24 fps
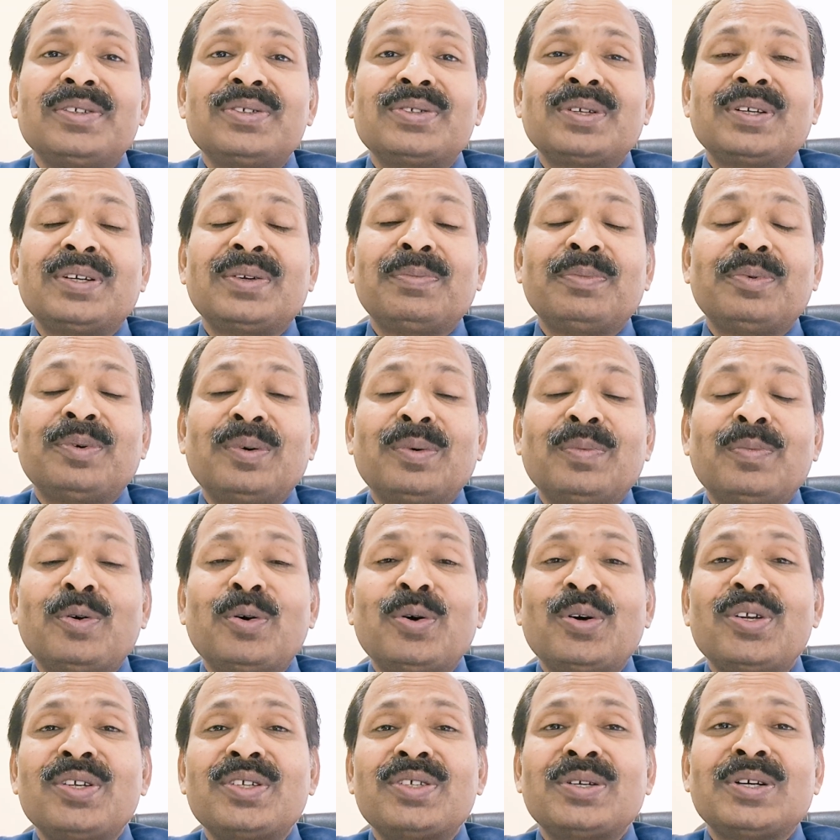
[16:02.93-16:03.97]
So
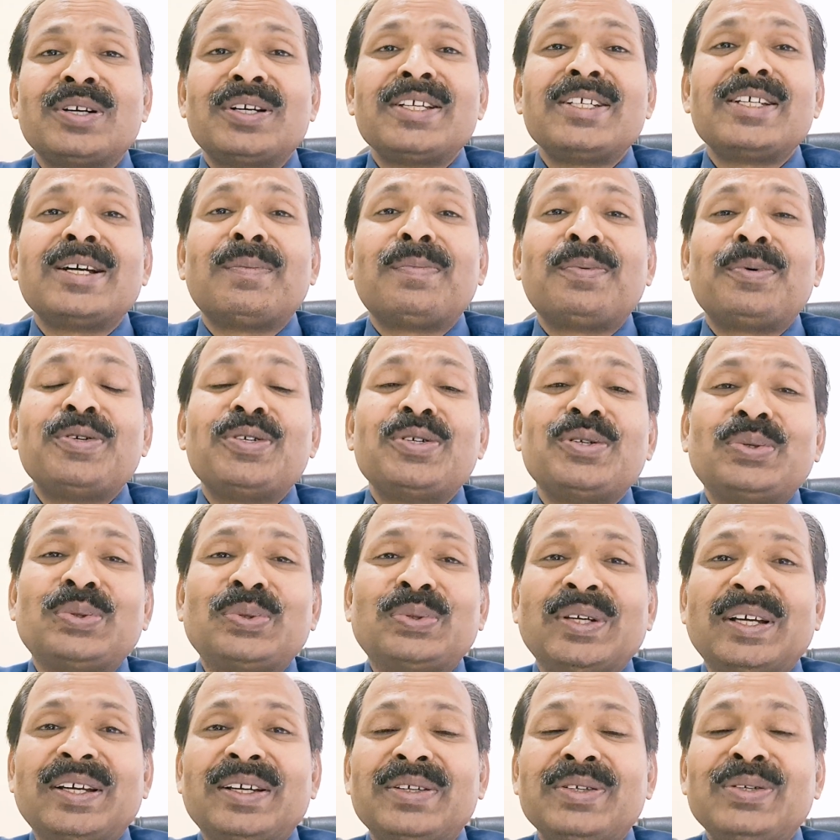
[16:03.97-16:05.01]
it is opposite to
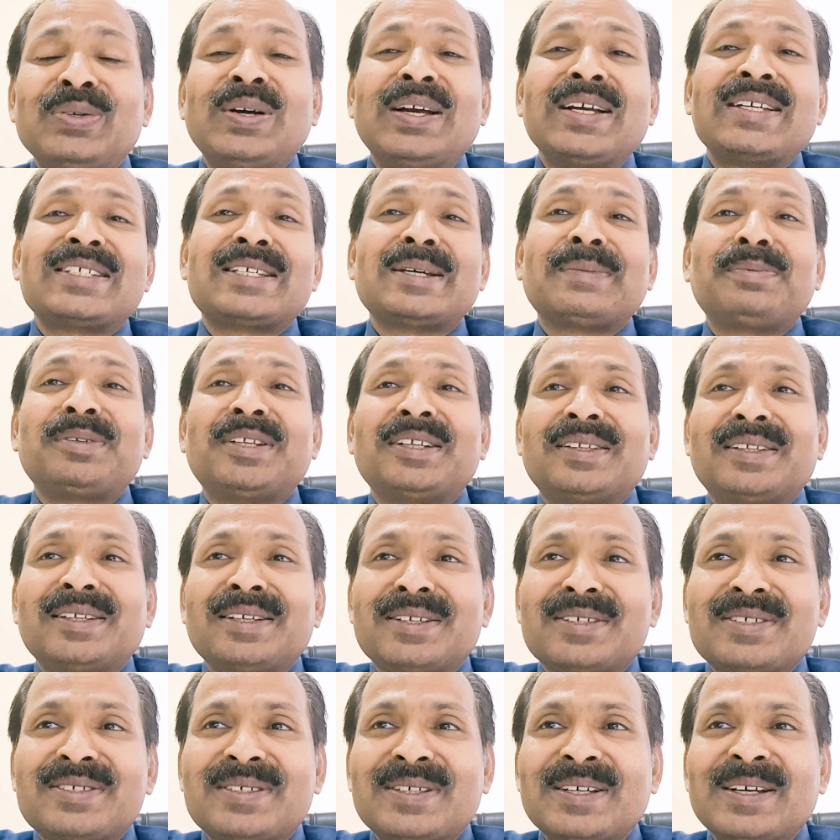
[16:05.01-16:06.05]
real. You accept the
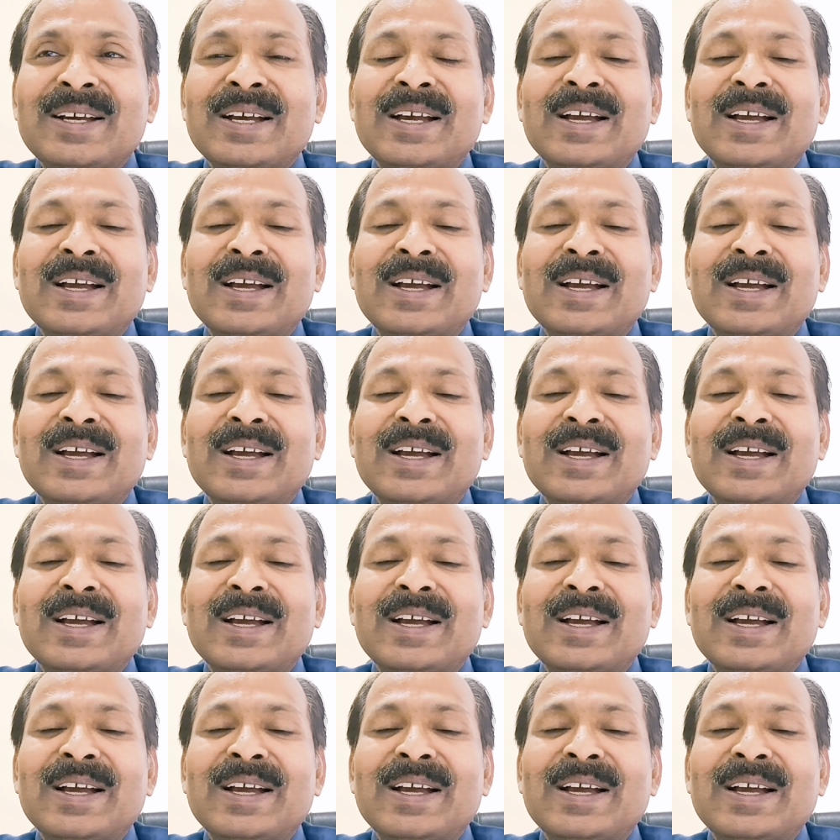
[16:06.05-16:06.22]
things.